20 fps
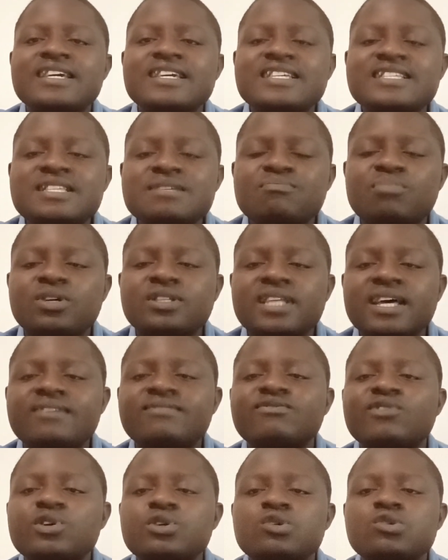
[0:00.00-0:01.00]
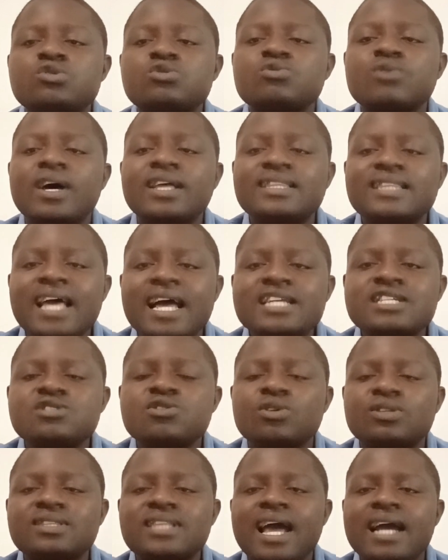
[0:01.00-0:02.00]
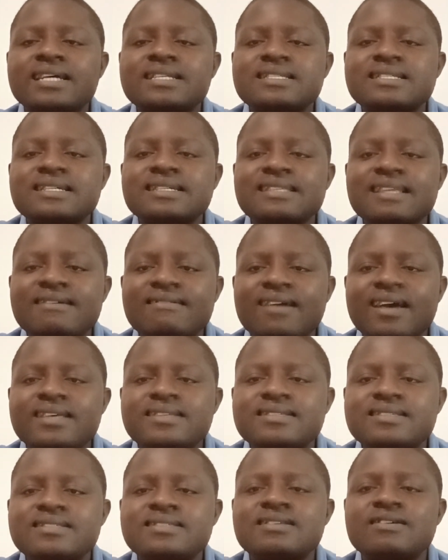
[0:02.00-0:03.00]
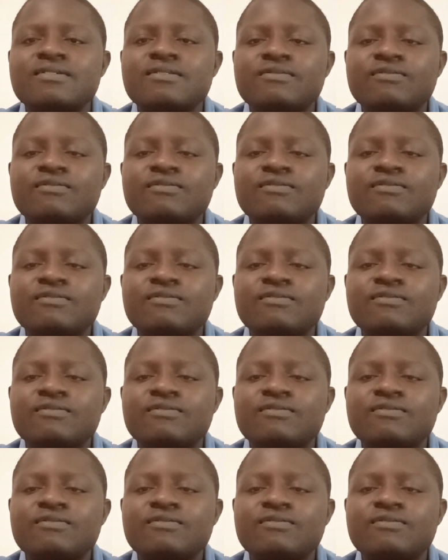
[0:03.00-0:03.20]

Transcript: it's important for you to attach your tax clearance